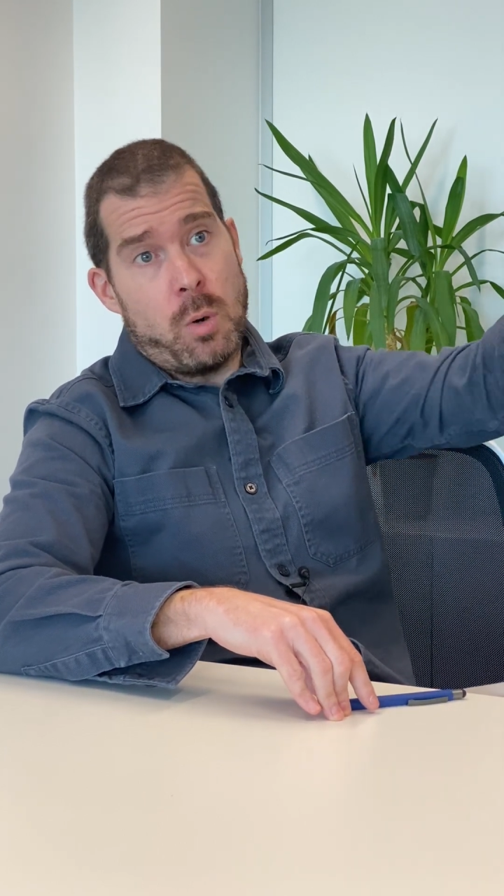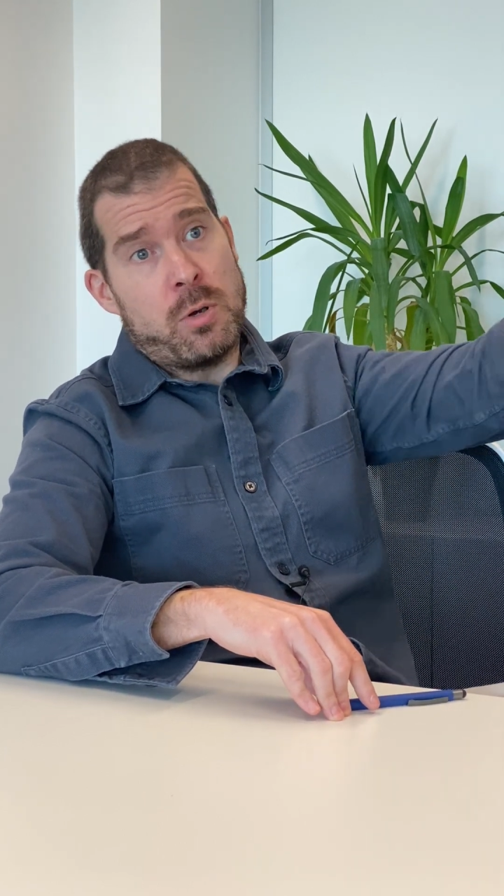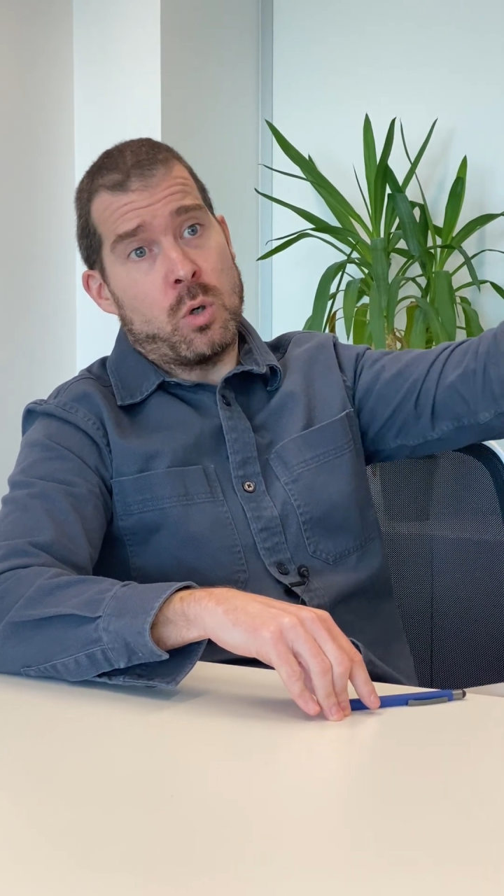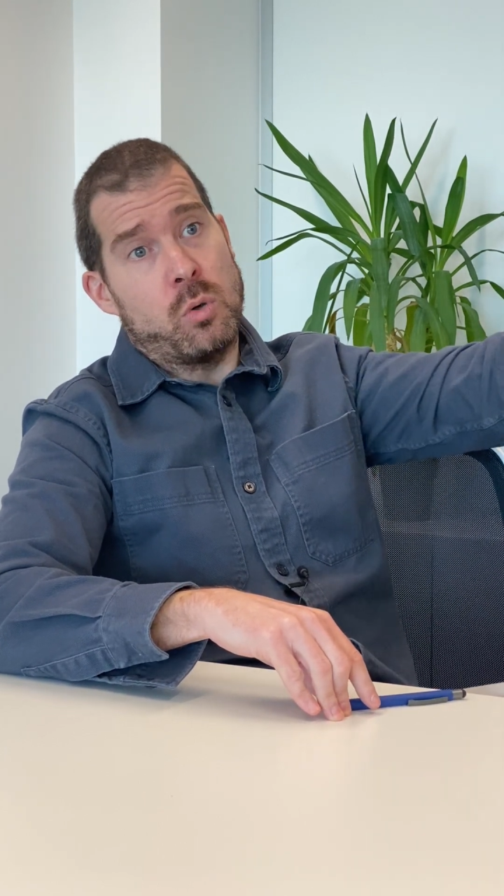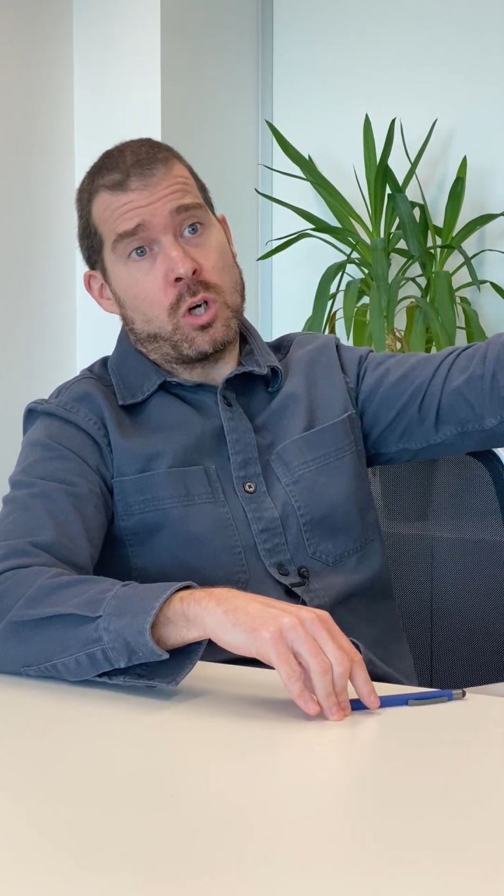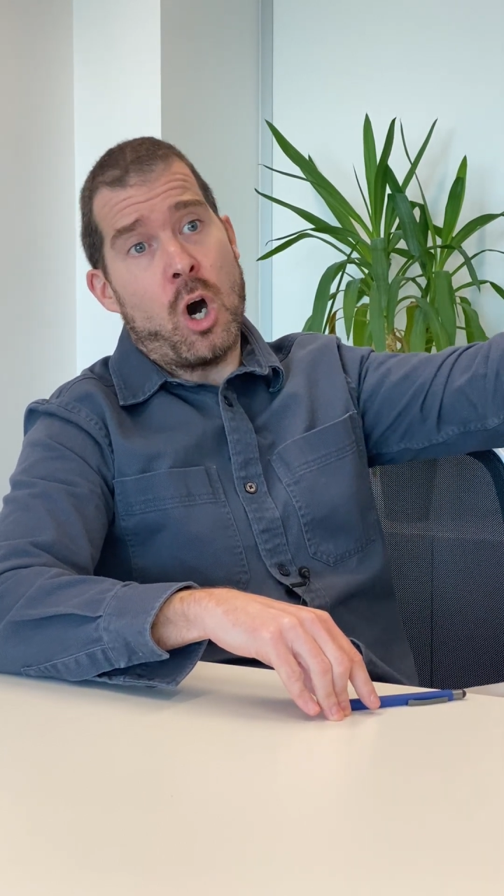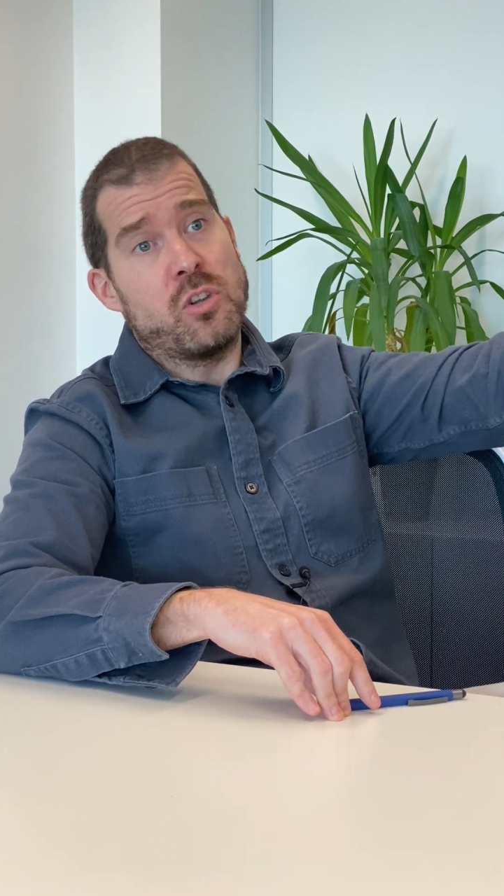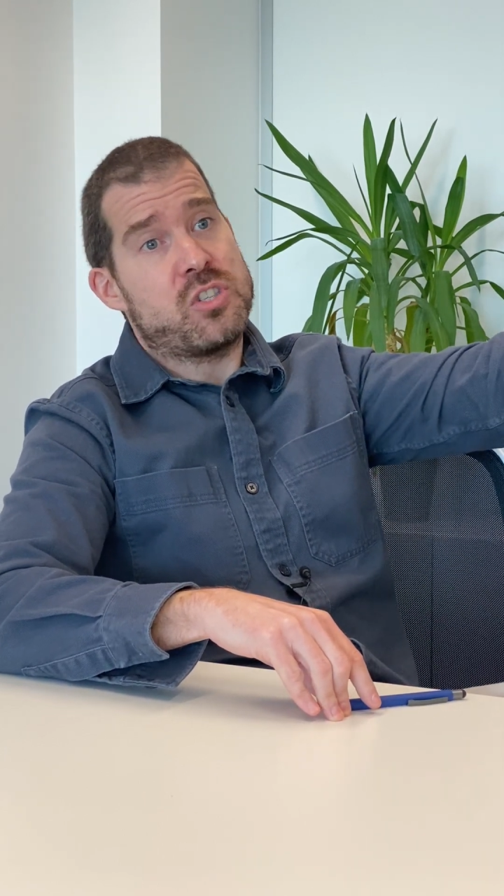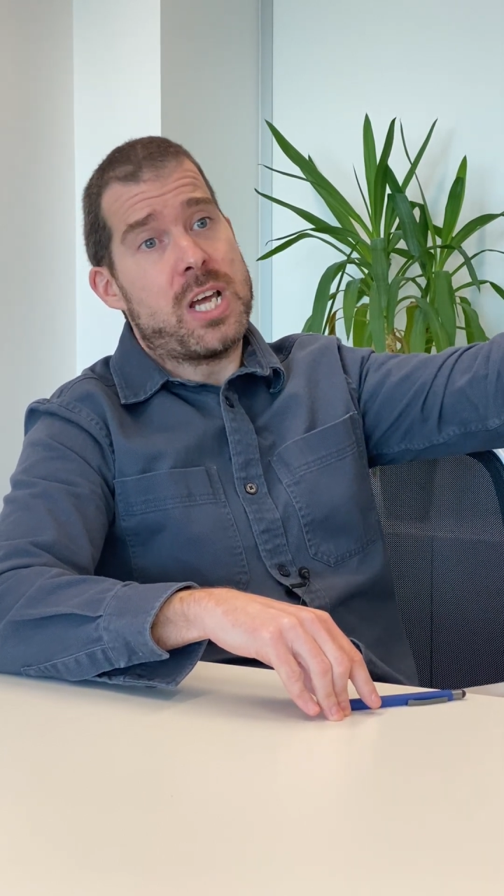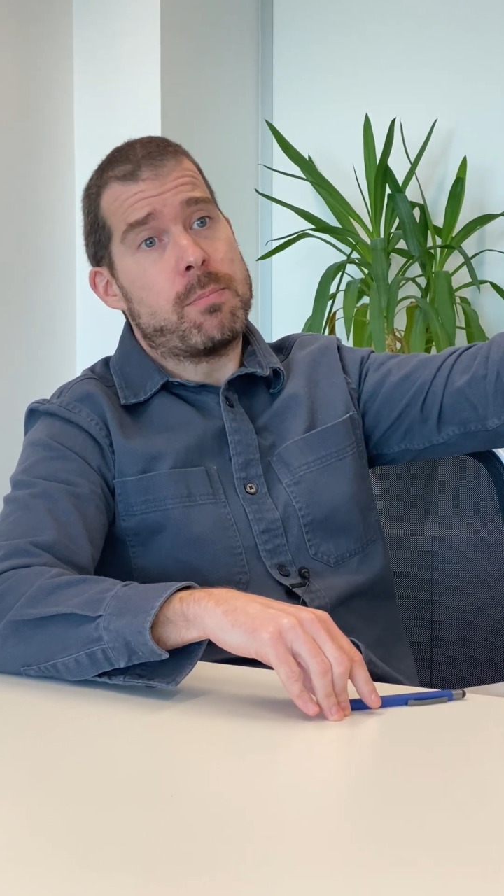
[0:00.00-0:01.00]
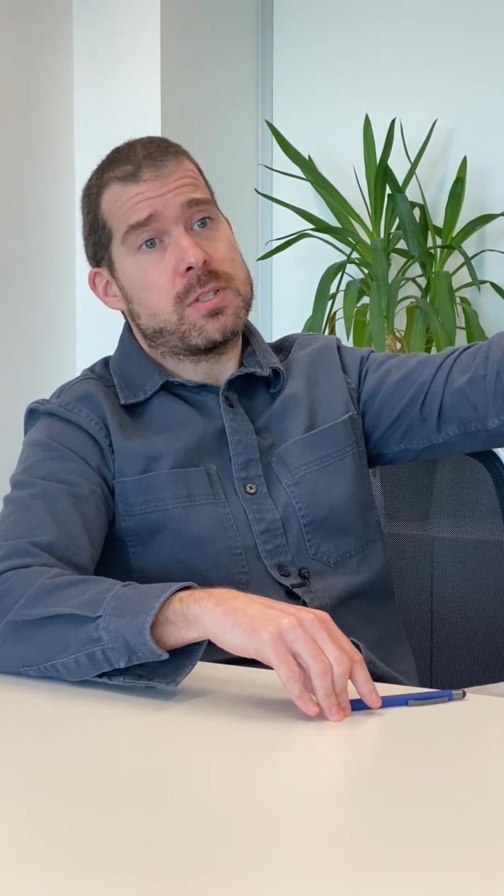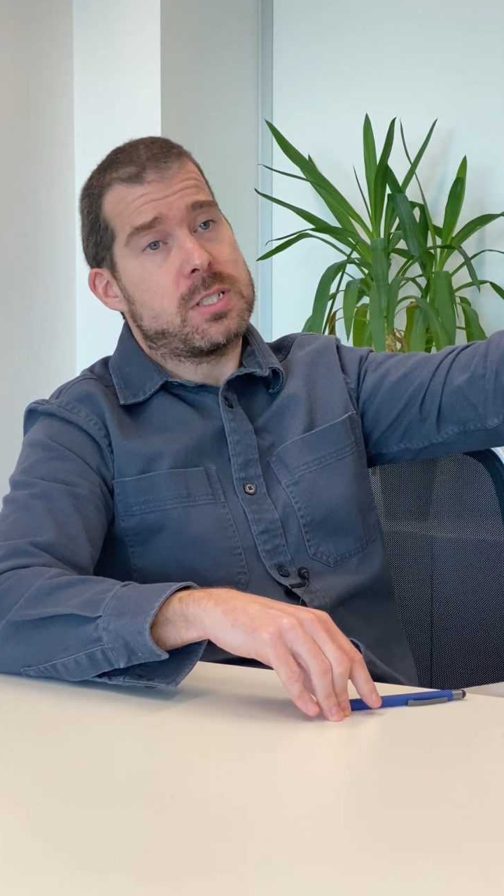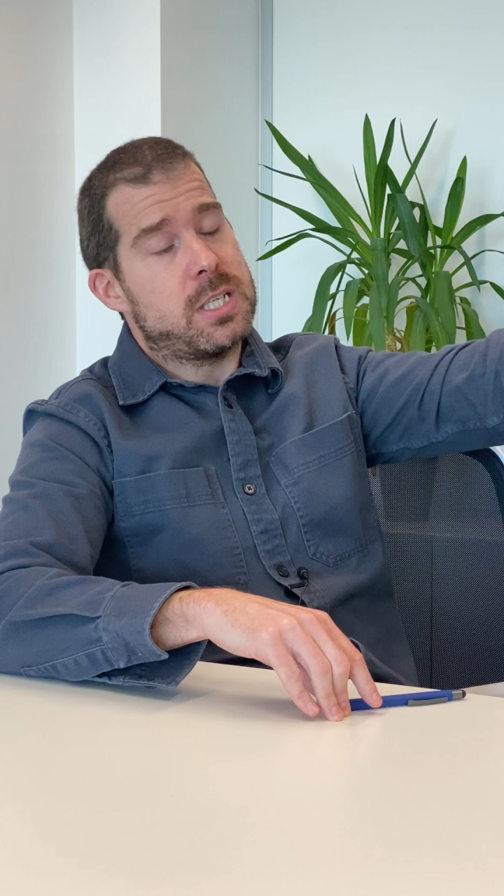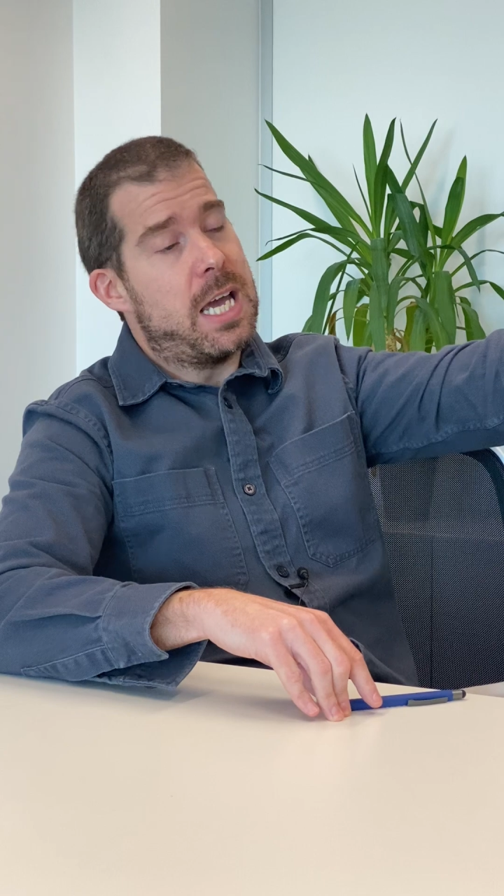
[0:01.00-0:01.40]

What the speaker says: we call concept,